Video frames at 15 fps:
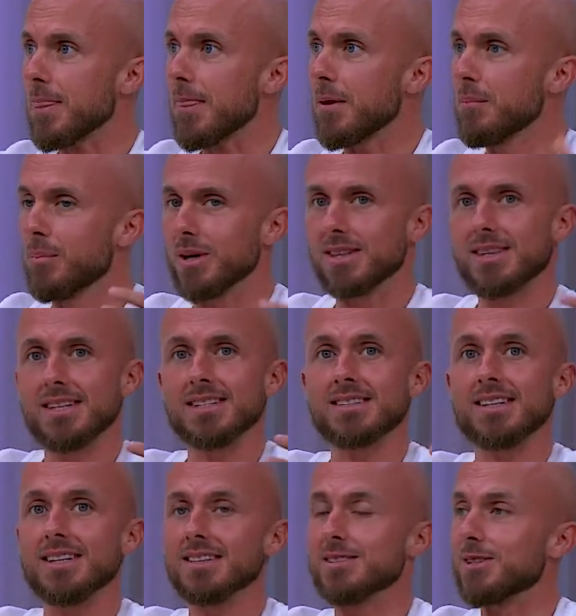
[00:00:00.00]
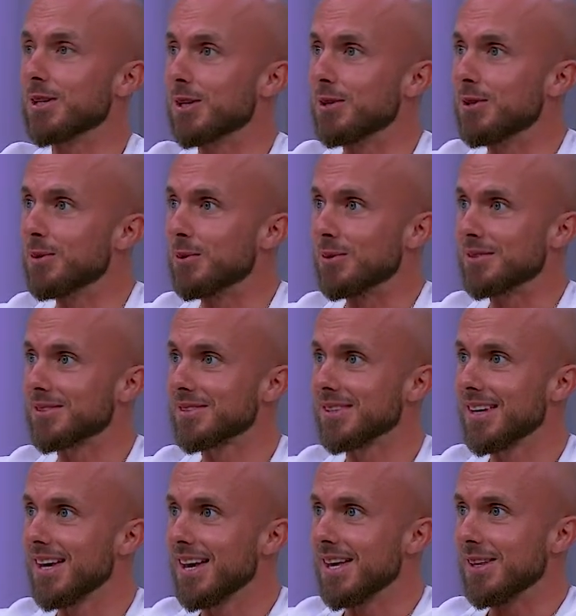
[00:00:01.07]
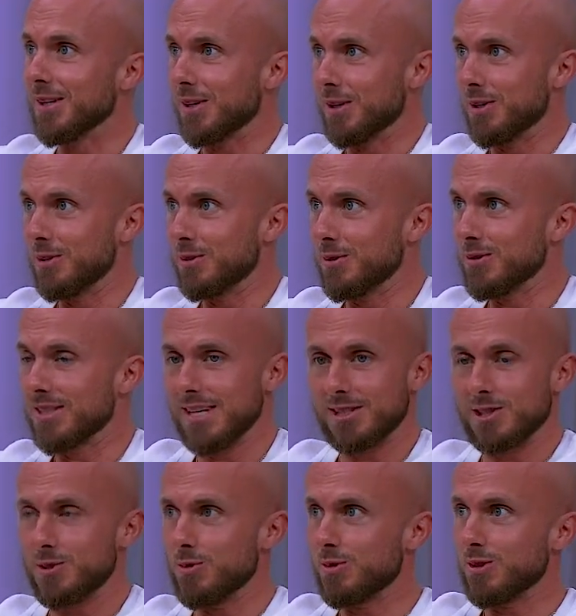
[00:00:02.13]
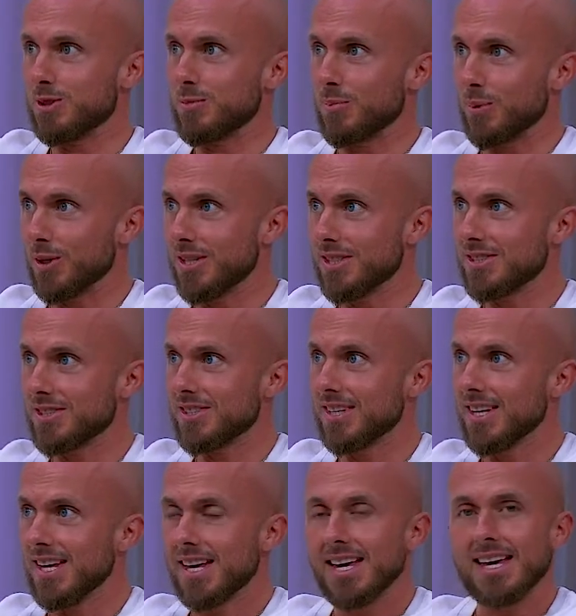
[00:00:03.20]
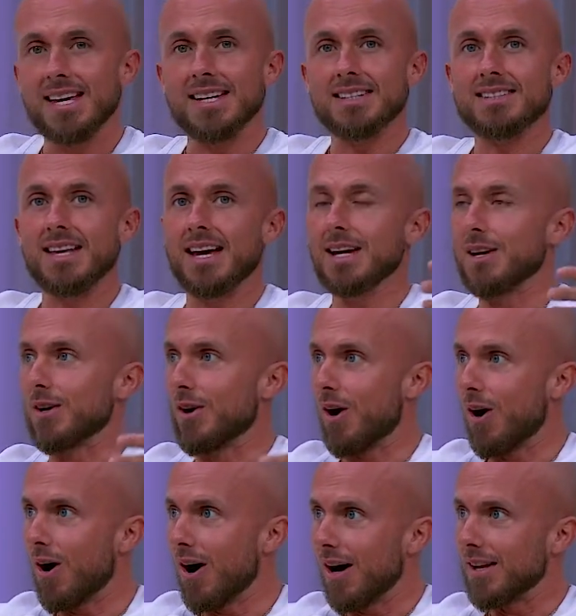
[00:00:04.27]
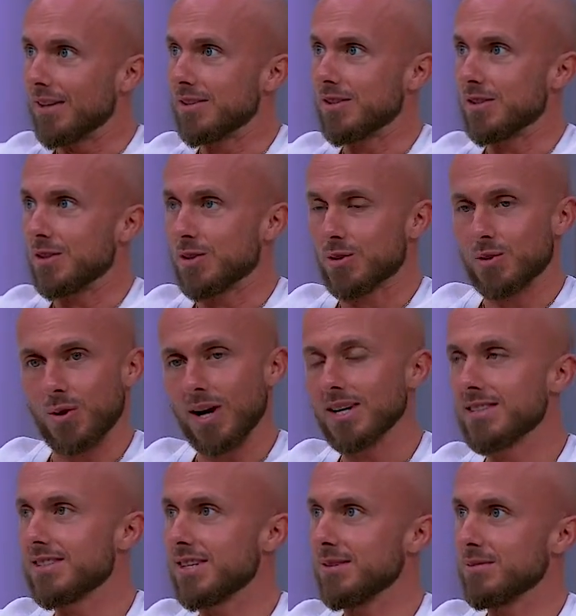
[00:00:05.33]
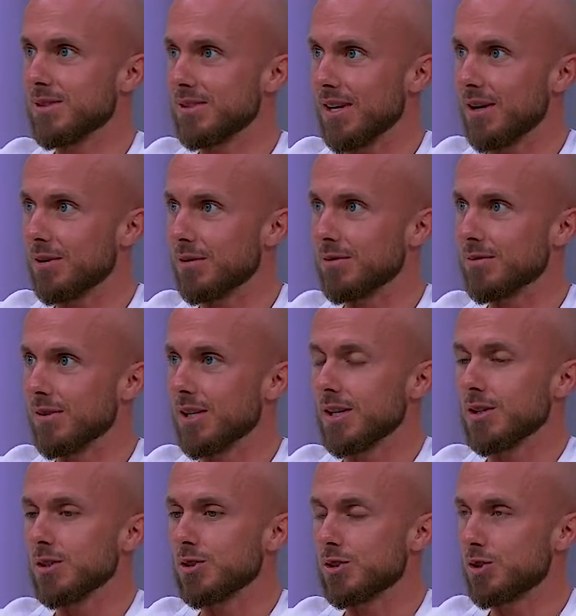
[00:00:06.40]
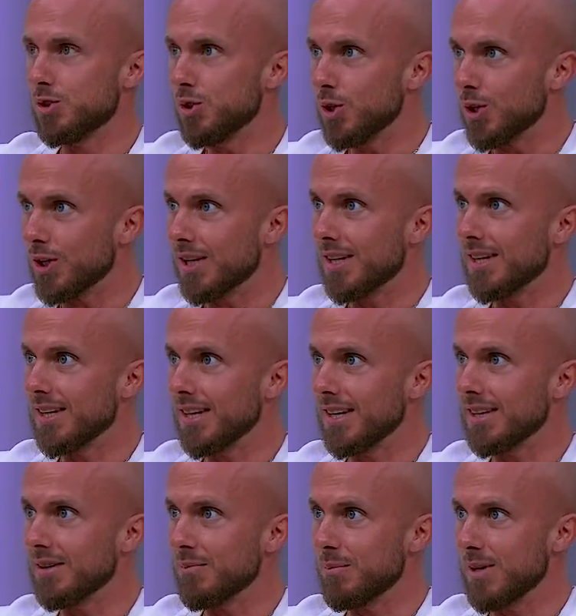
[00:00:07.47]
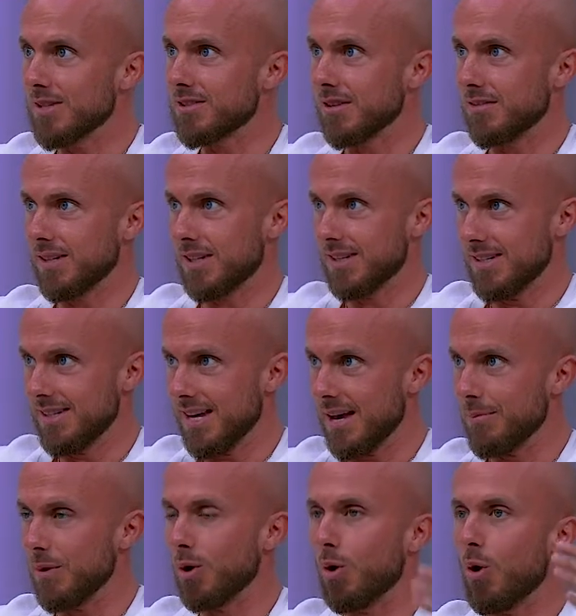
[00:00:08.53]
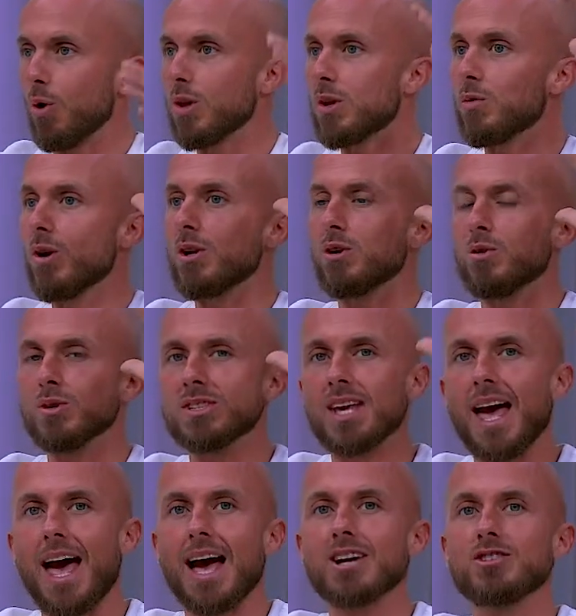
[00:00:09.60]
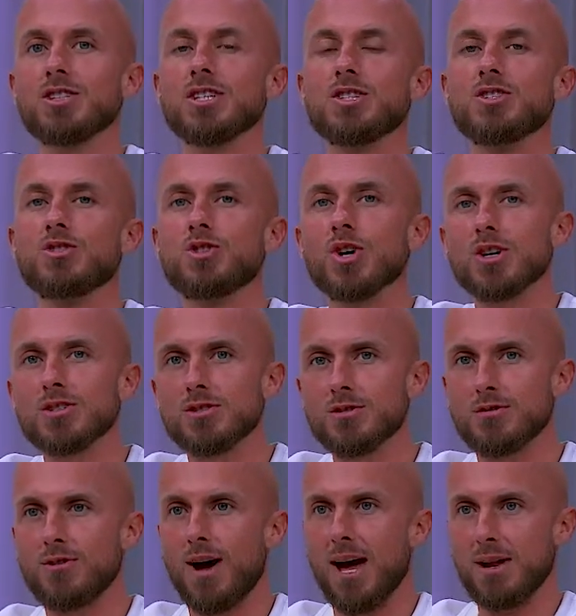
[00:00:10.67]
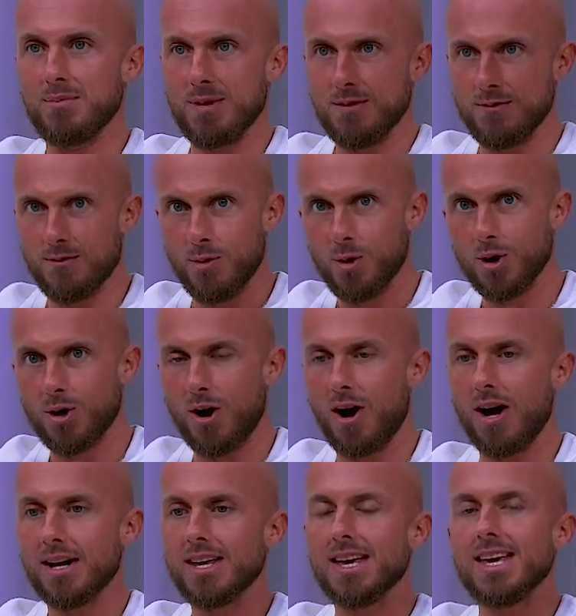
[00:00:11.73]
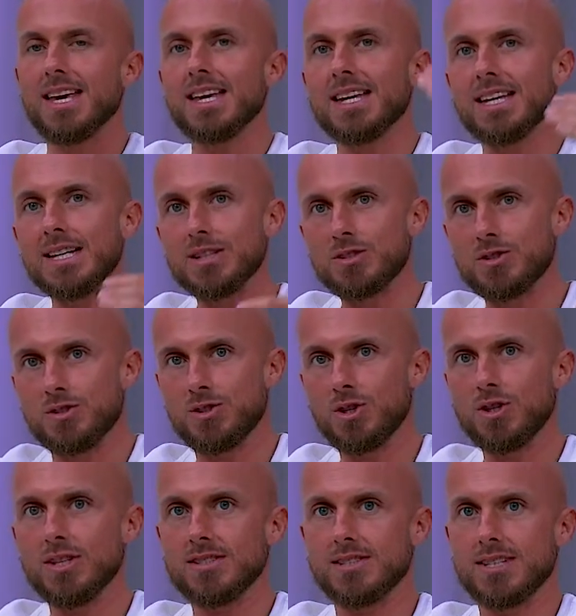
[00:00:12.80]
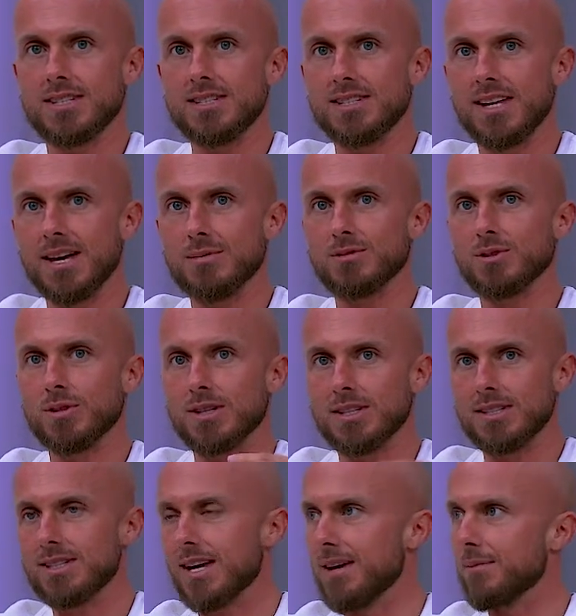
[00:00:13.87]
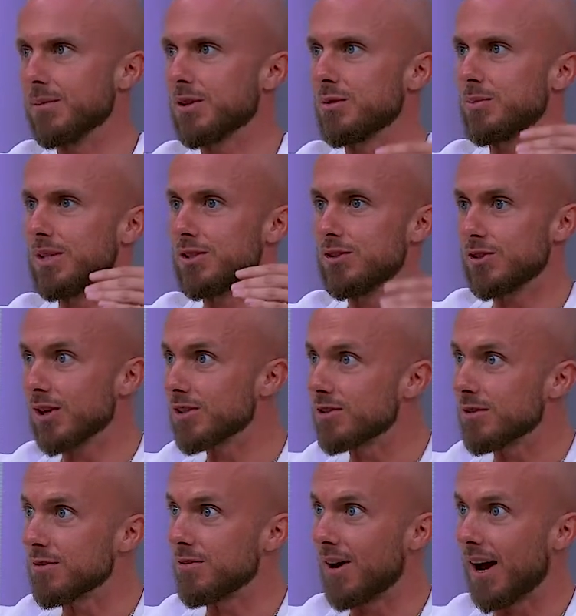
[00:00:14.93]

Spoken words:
But this is the good news. The good news that you just preached is that God, Christ himself, stood in the midst of the condemned. The only one who was actually justified before God, he stood as the condemned so the condemned could be justified.